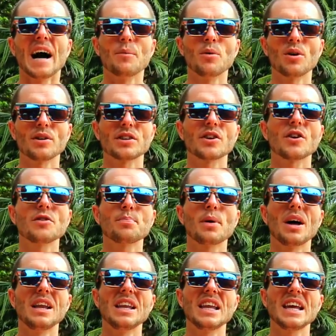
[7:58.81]
And what I'm gonna do is
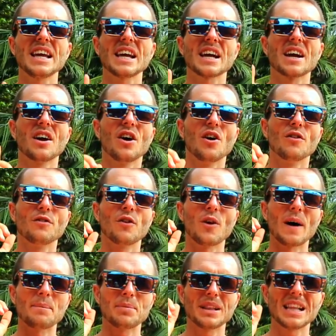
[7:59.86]
put a link
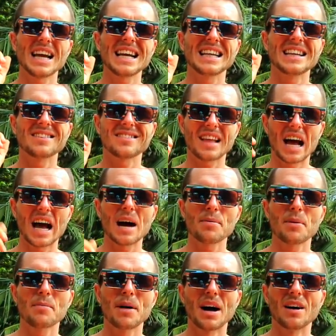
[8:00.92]
for a playlist
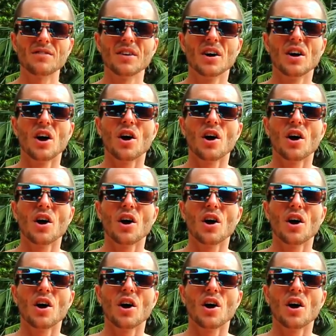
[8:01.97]
up above